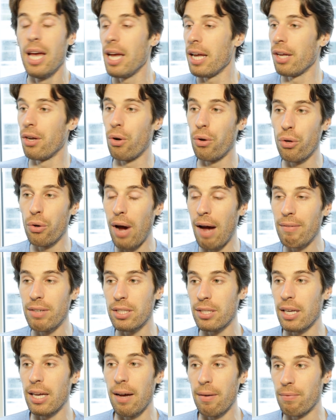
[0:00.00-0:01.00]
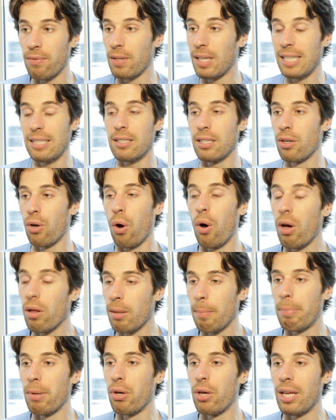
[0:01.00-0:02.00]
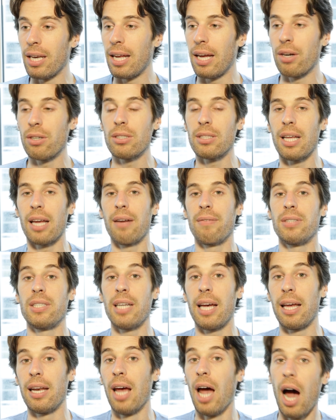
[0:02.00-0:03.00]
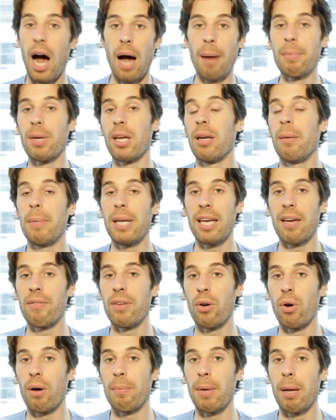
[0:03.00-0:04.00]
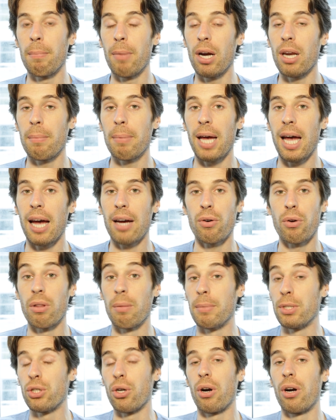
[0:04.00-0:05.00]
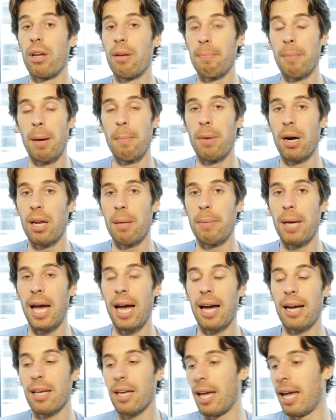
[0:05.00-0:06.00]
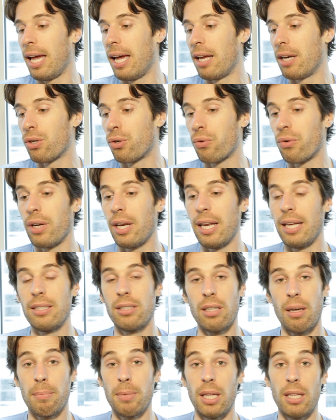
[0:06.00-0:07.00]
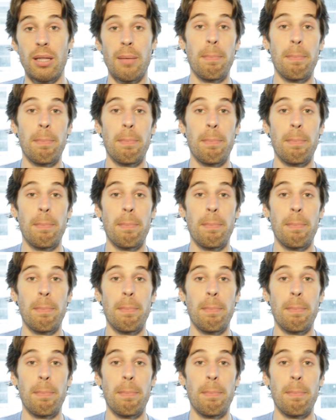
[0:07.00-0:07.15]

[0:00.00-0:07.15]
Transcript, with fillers: You know, you obviously have listened to all the billionaires that have said, I'm going to be giving all my money back, or the majority of my money back, and creating something.